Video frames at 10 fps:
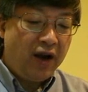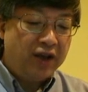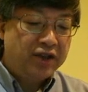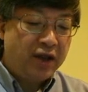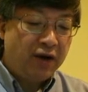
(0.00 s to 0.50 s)

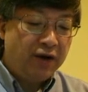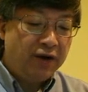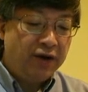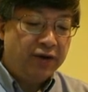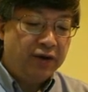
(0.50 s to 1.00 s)
less than or
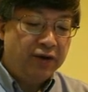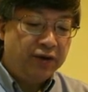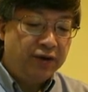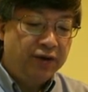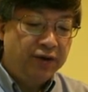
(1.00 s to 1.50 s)
equal
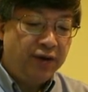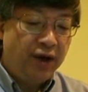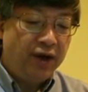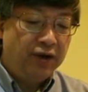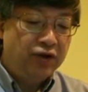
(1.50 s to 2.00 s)
to
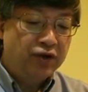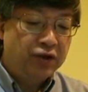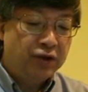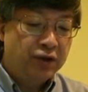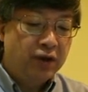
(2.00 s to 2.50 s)

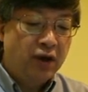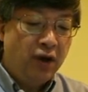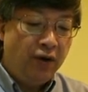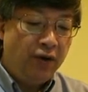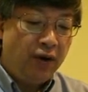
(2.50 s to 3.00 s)
2H,
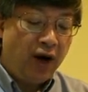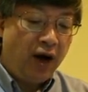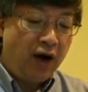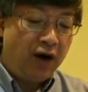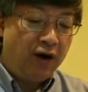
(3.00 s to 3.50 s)
or
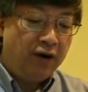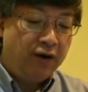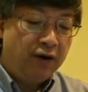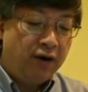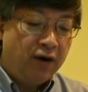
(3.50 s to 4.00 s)

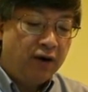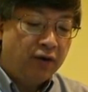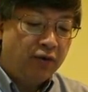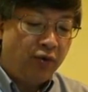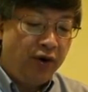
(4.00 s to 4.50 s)
R
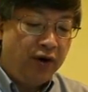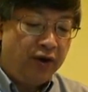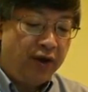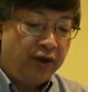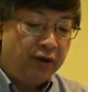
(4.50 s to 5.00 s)
greater
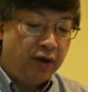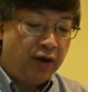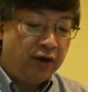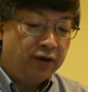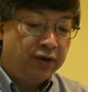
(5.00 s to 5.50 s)
than
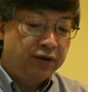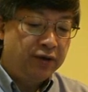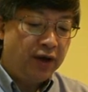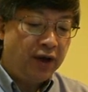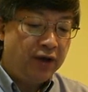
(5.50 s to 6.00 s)
2 to
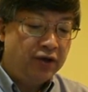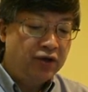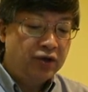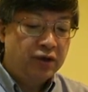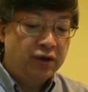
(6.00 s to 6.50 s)
the
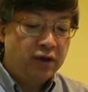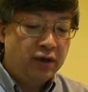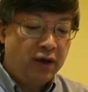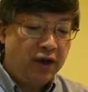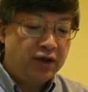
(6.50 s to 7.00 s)
H
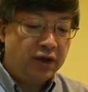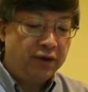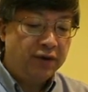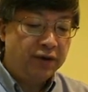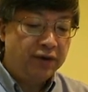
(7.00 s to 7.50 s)
less than or
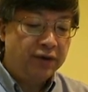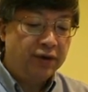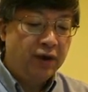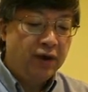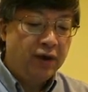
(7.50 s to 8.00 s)
equal
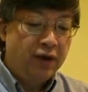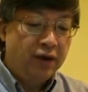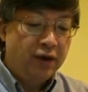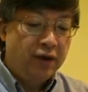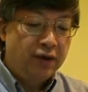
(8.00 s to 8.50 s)
to
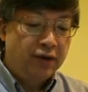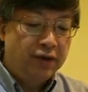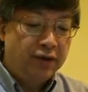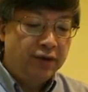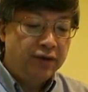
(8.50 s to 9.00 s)

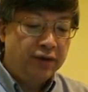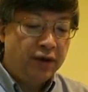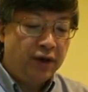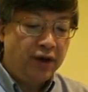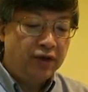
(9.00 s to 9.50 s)
2 to
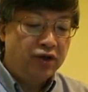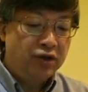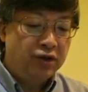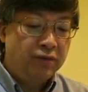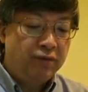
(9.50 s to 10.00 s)
the
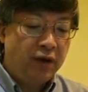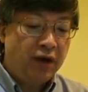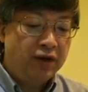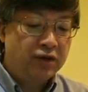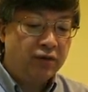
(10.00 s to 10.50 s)
H
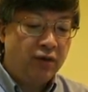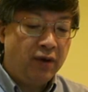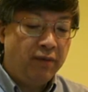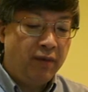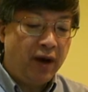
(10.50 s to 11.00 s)
plus
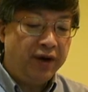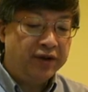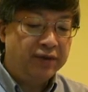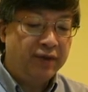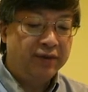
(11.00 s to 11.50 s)
1
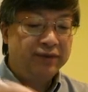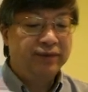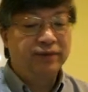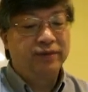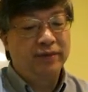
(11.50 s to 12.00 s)
minus 1.
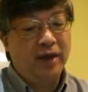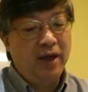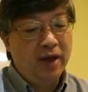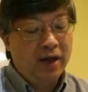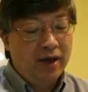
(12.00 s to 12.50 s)

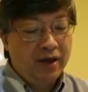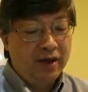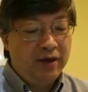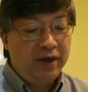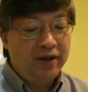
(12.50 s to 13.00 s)
Okay,
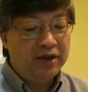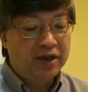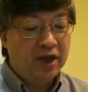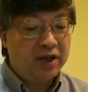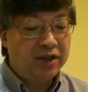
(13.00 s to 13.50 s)
only
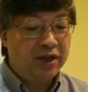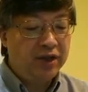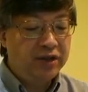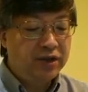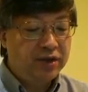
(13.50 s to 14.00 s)
discuss
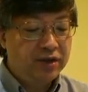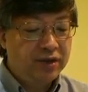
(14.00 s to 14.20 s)
these